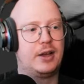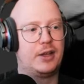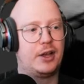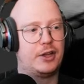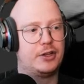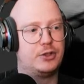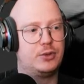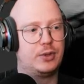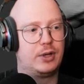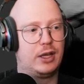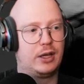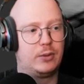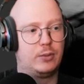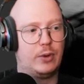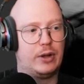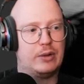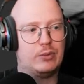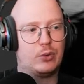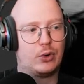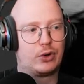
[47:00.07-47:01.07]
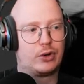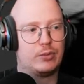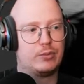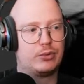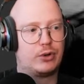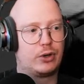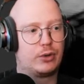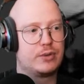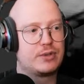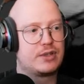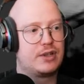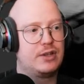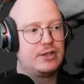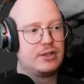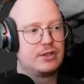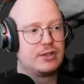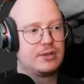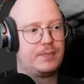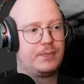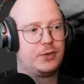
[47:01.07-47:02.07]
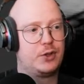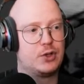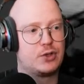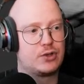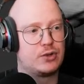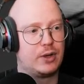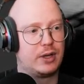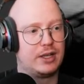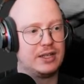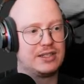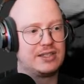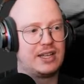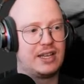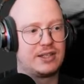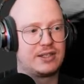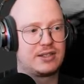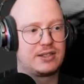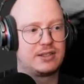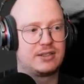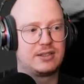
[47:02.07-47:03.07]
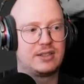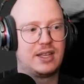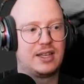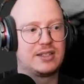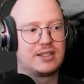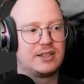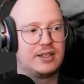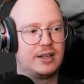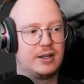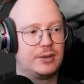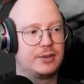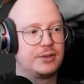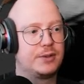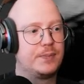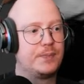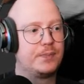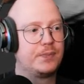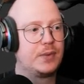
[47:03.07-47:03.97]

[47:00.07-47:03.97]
I, I do it like in work in progress stages, just so I can test test it out